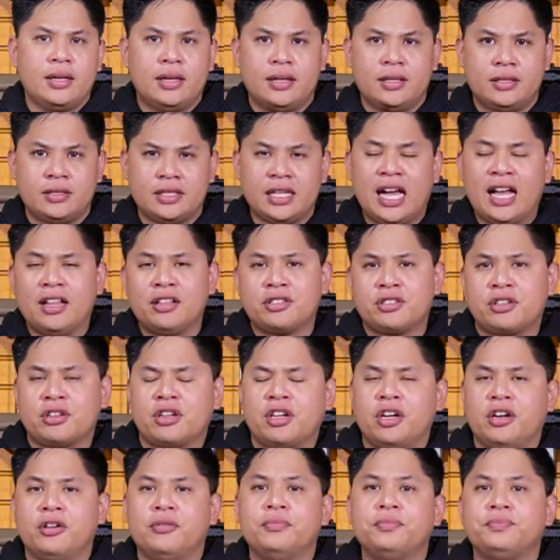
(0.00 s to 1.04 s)

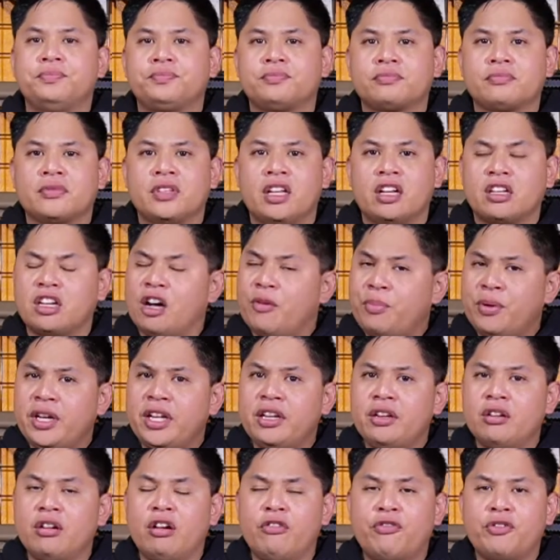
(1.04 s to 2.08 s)
SilencerCo, a company
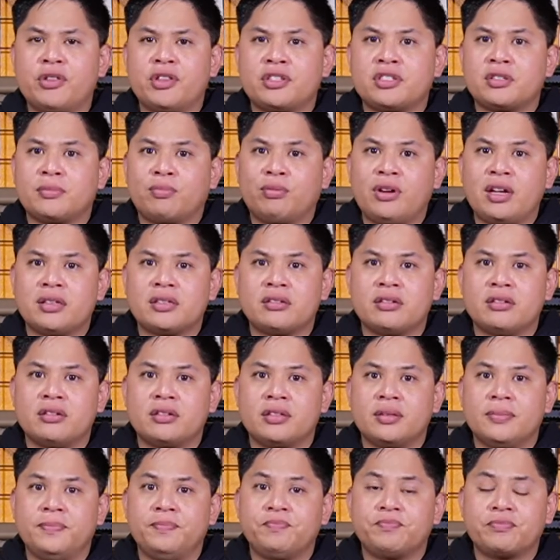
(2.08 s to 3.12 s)
known for the suppressors,
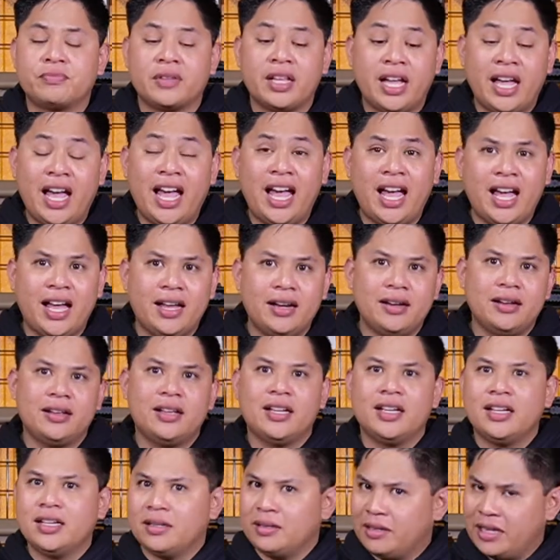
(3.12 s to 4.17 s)
and
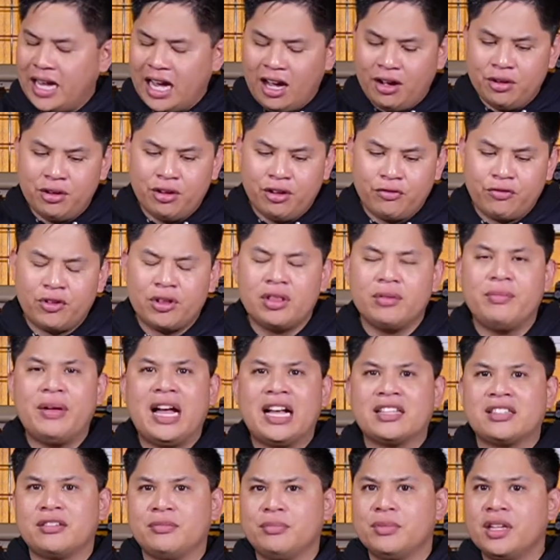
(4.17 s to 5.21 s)
now known for the
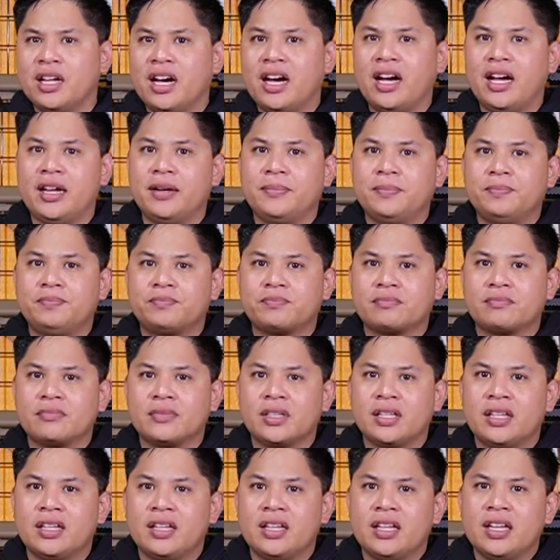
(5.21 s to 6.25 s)
Maxim 9.
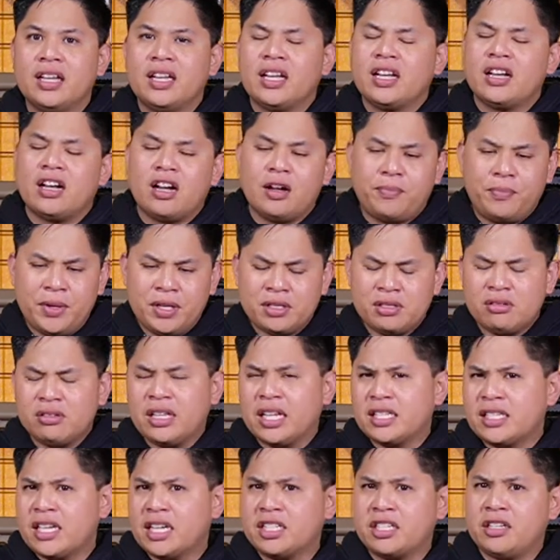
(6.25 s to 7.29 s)
A pistol
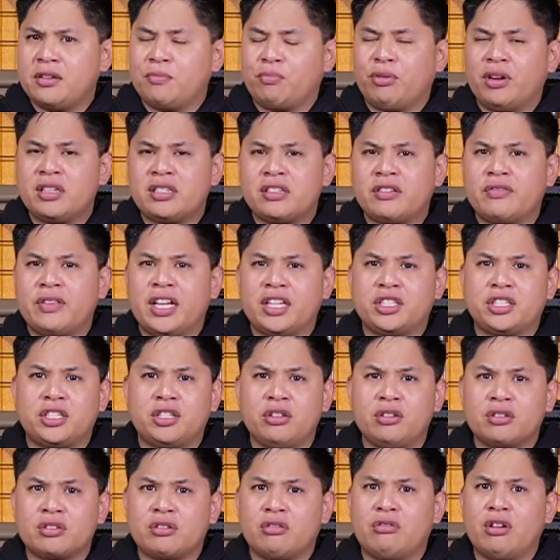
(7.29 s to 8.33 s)
that's actually impressive that
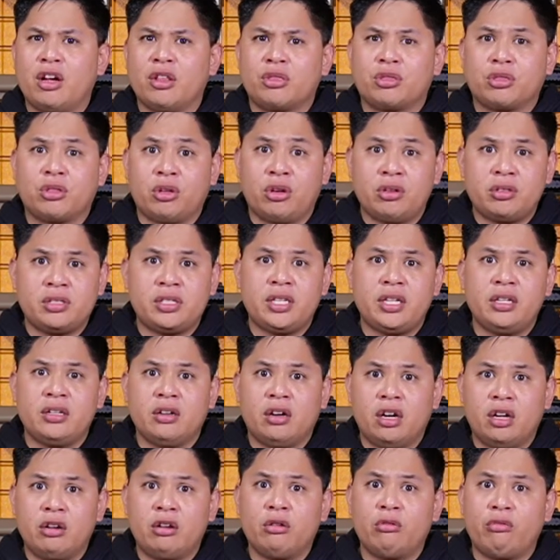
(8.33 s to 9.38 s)
shoots around
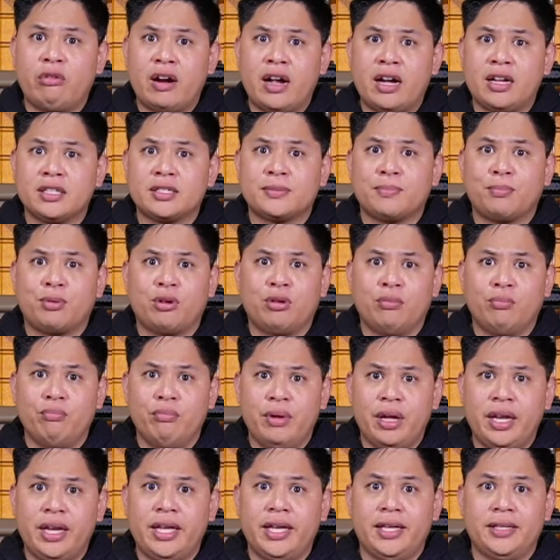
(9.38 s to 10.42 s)
1,300 rounds per
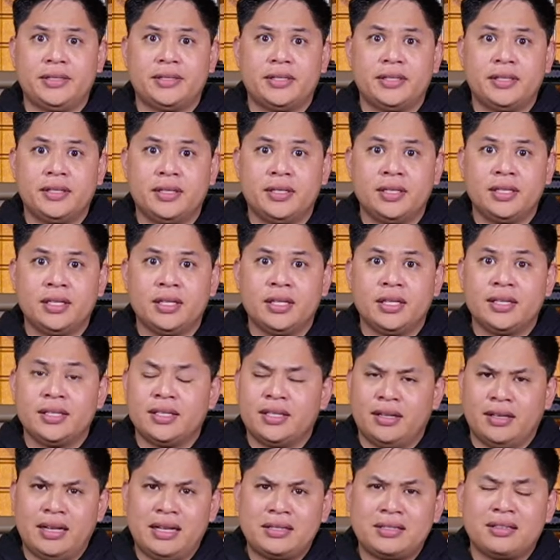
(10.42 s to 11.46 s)
minute.
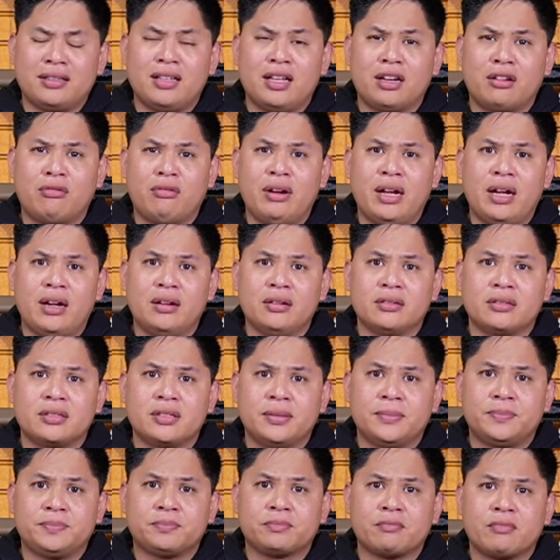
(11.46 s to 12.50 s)
Now that's a lot of rounds.
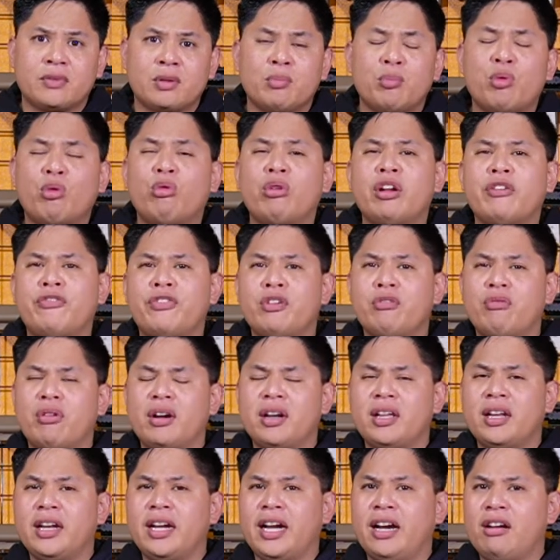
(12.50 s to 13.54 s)
But what if you
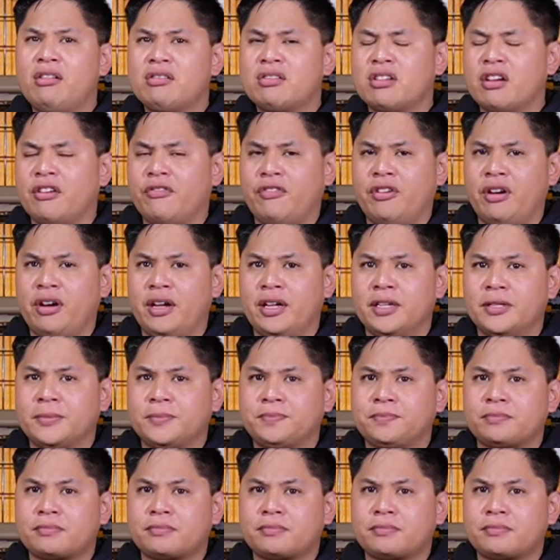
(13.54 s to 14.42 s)
wanted an airsoft range?